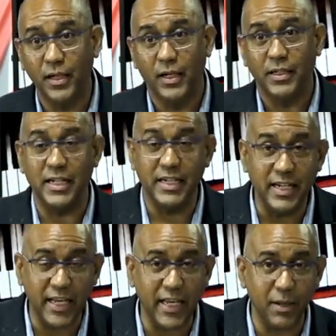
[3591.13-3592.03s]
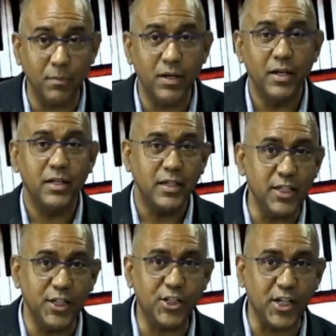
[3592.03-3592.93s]
the name E
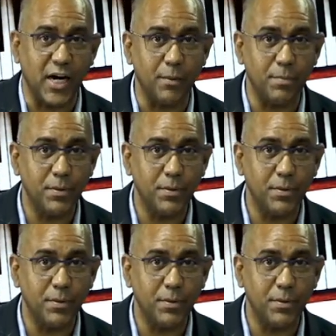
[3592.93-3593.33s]
sharp?